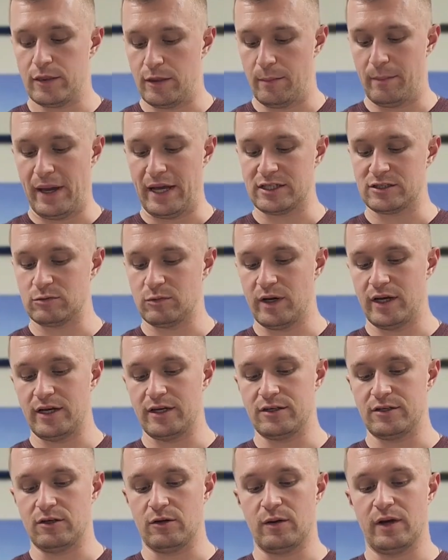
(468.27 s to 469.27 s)
The best way
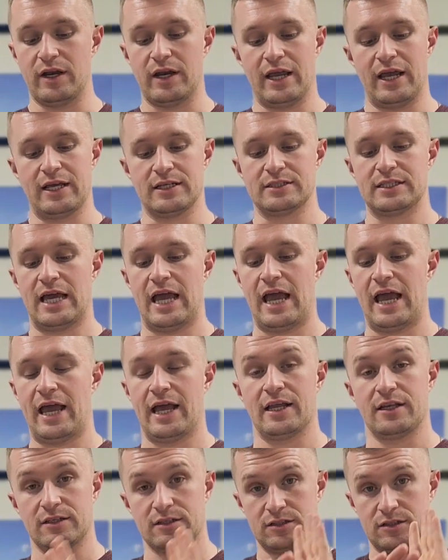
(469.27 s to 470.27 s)
to do it is
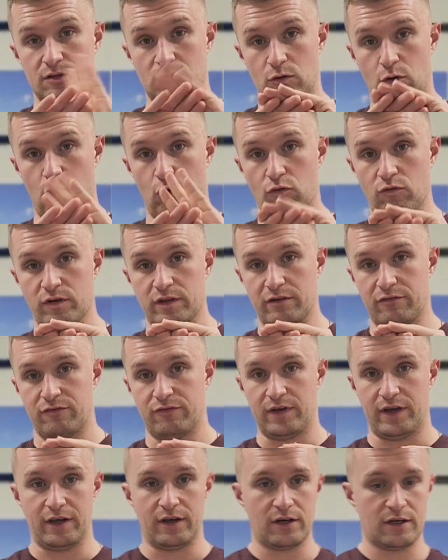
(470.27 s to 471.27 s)
hands over the
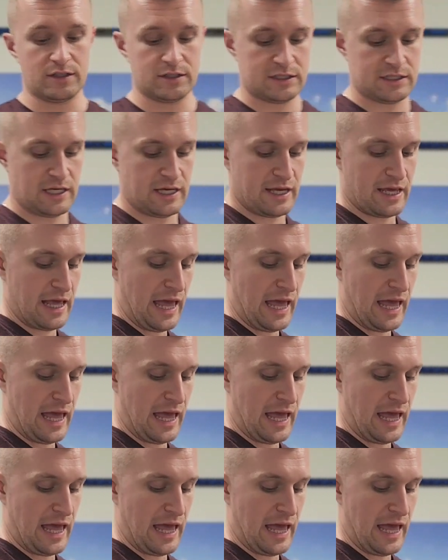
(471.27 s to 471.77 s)
fingers,